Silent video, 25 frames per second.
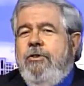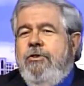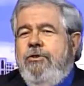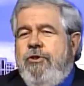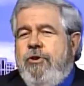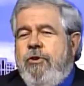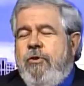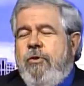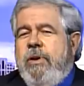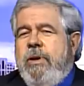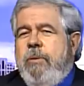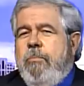
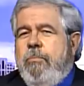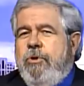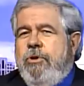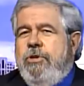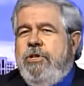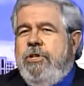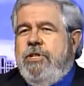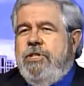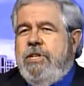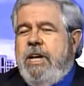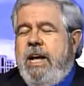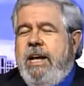During
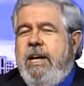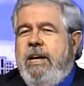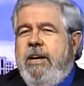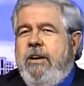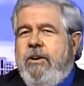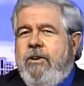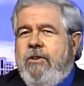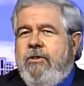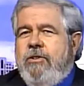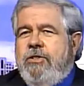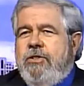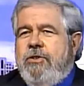Bush's 8
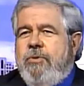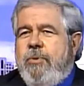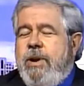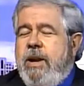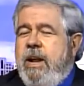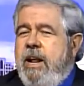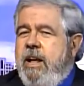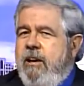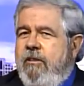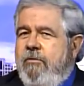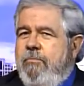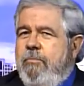years,
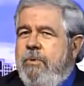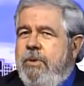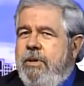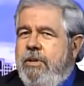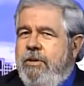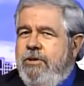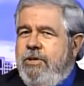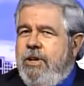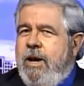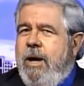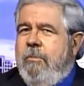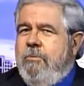3.5
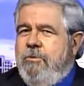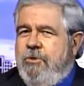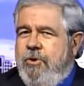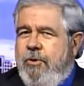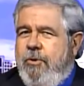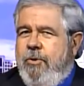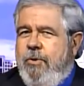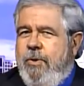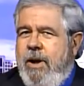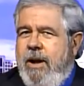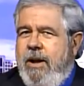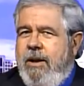million jobs were
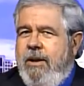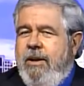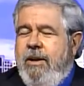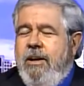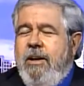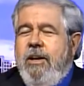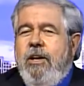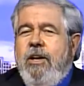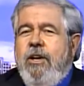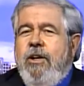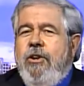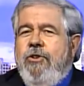created.
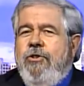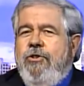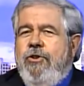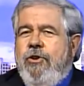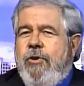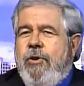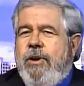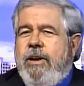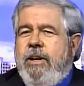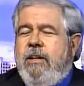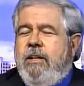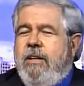
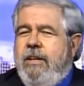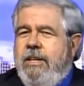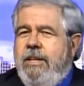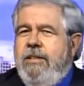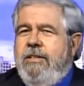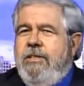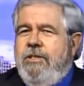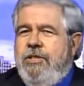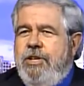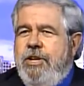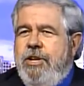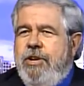During
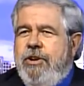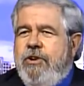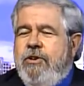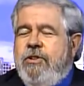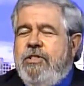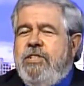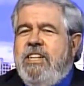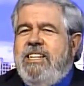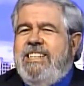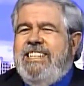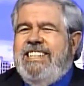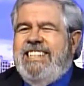Clinton's
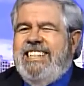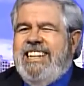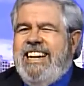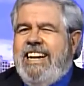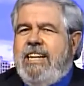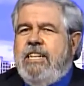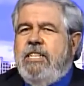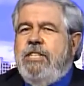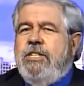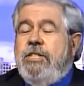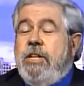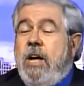years,
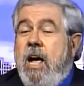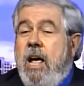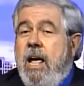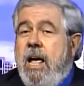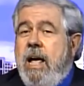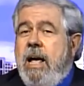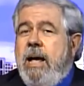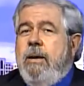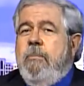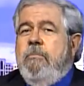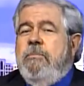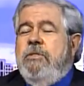six
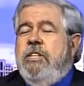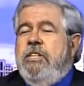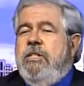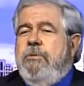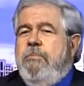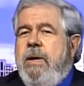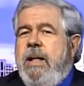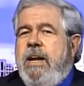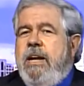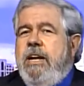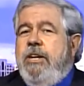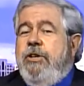times
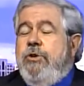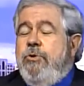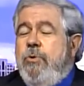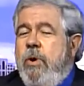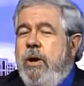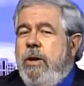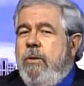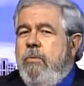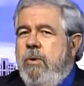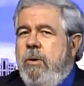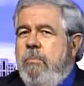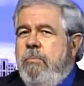as many,
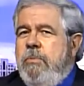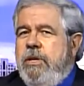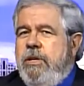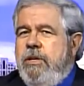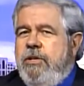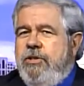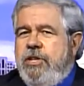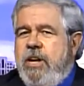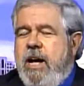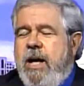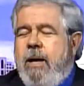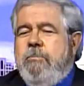21
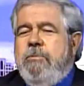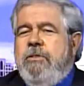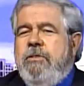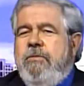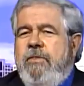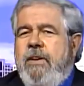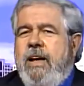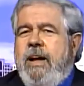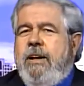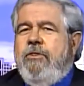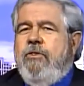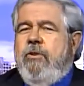million jobs. In
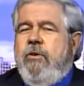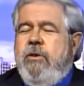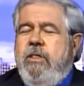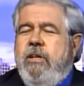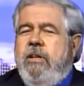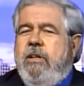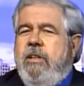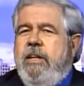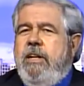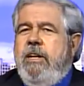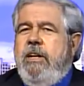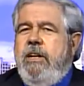fact, during
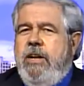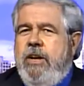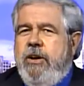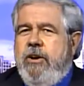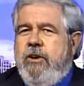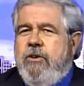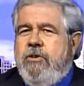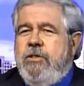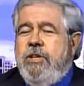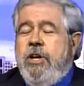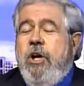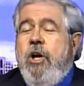the Clinton
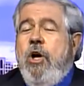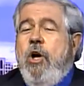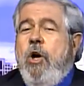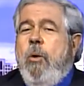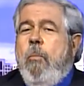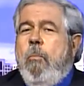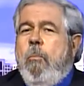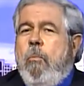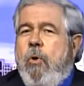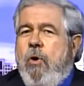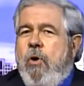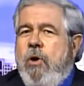years,
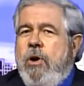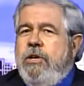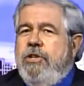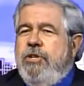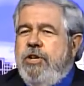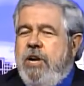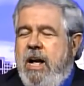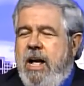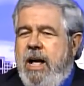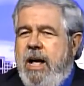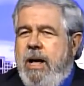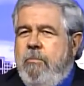more
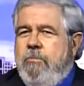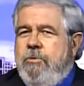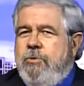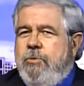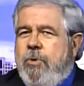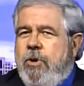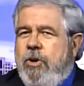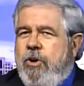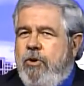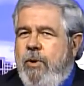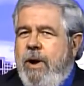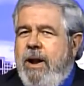jobs
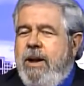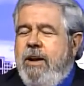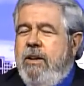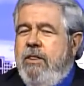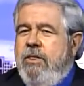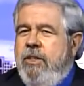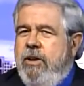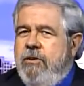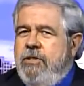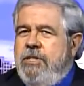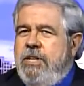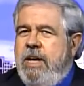were created
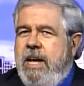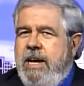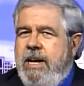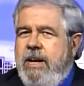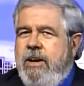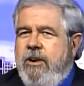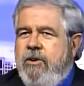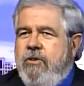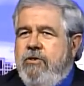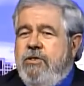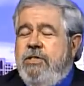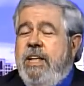in those 8
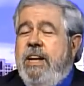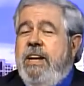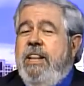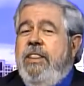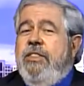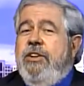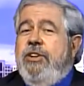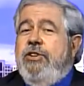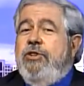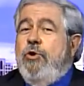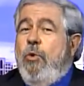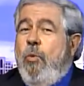years than
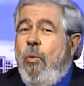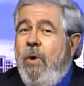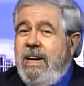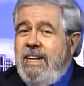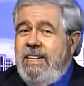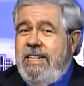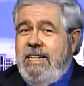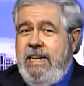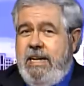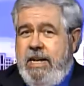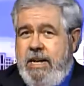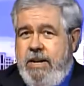in the
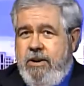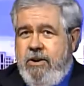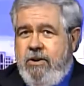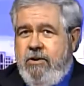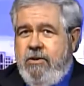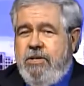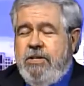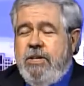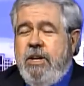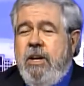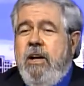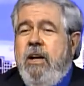20
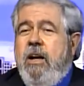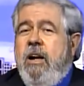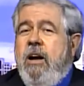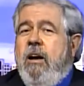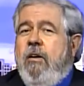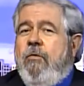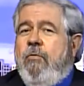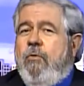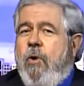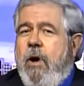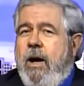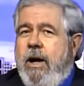years
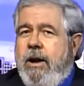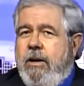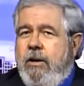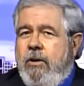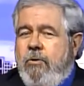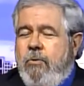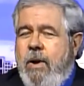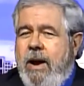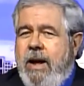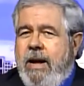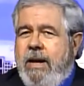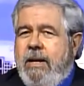of
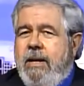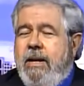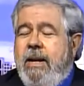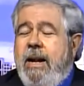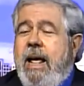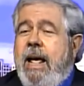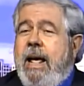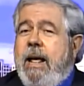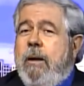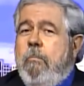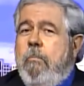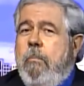Ronald Reagan
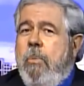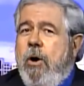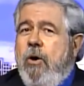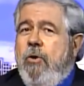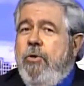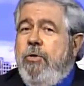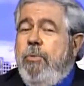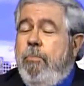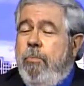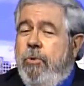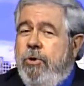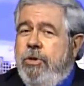and
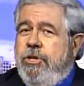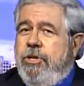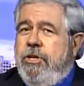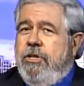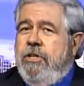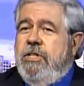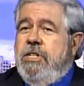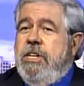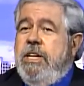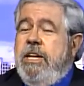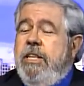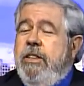both
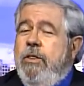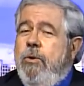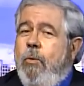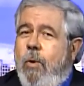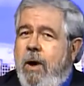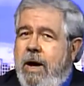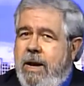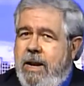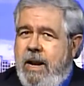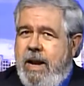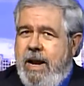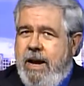Bushes in the
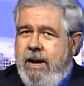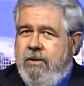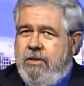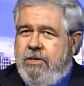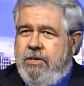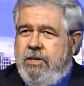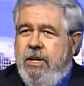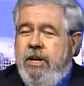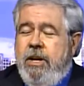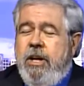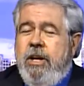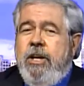White
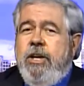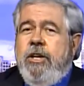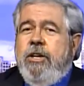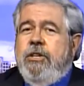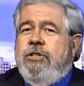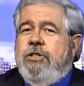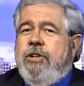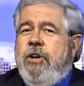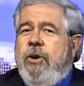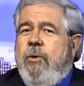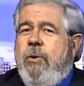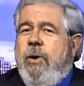House.
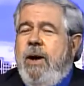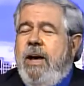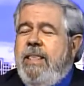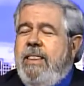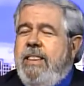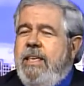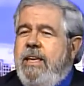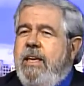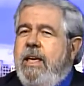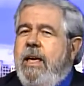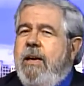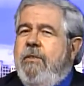So I
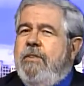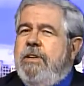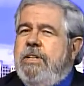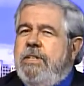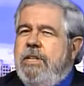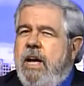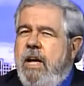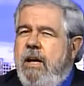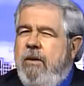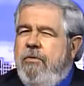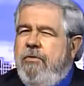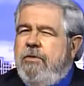think you have a
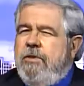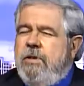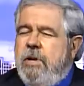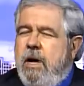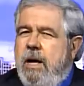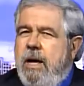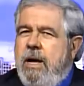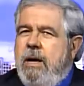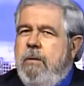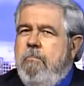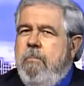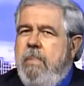tough
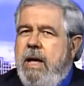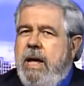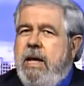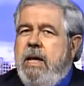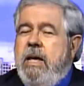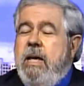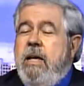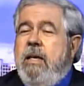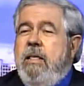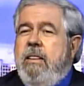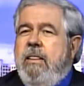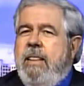time
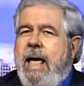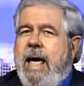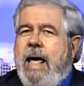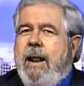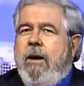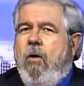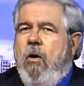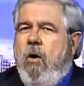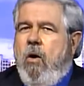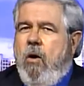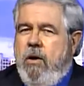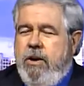making
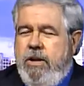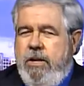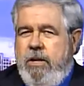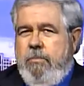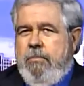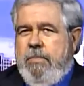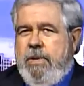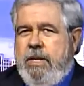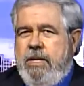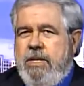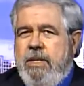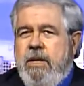that
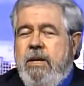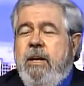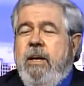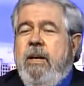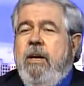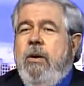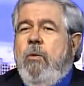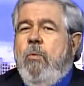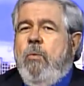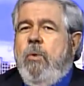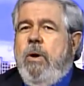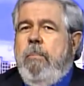argument.
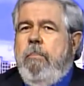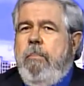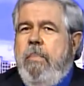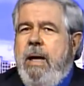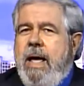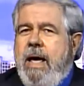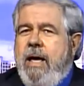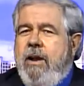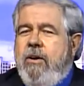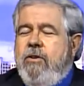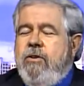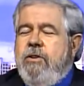Mm-hmm. What
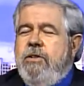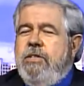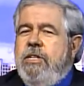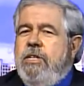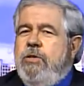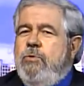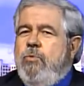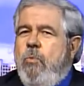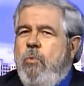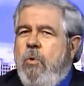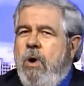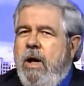matters
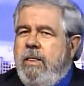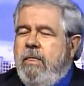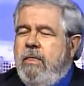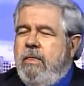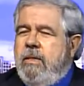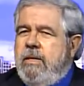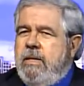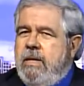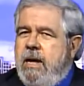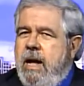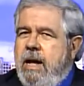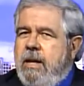is what
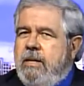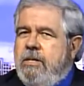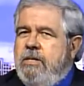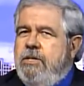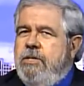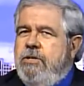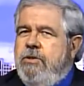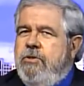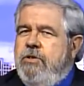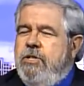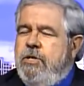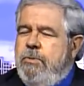the
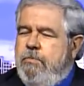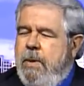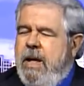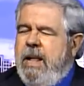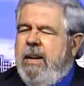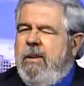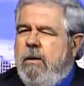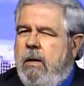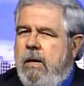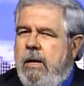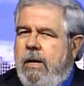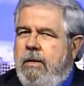taxes are
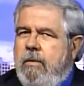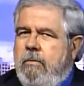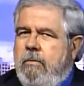spent on.